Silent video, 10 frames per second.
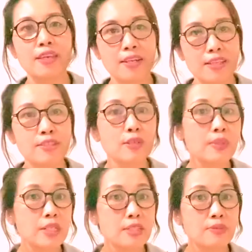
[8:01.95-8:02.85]
is
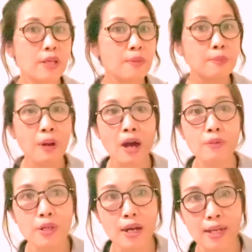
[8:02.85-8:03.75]
going to
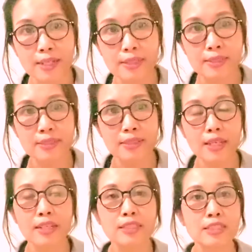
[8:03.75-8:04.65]
empower us
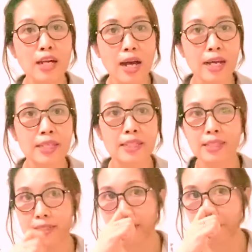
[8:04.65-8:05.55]
and not
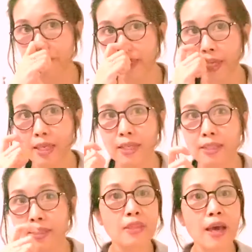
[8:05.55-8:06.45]

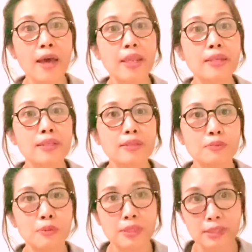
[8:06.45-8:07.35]
something that
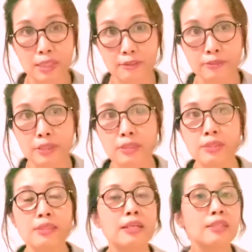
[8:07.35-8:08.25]
will give
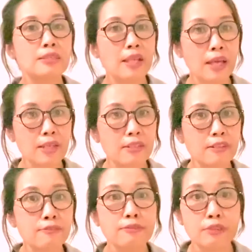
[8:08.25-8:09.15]
us a
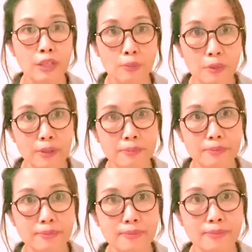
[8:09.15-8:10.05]
negative label.
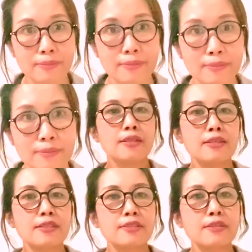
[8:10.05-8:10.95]

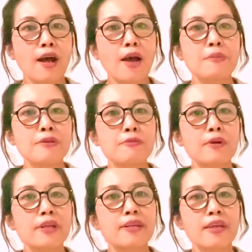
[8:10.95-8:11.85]
So I've been
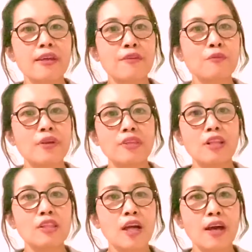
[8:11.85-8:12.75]
working with a
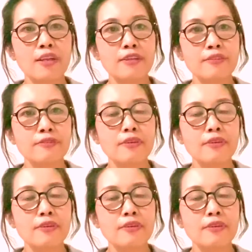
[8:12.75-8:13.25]
lot of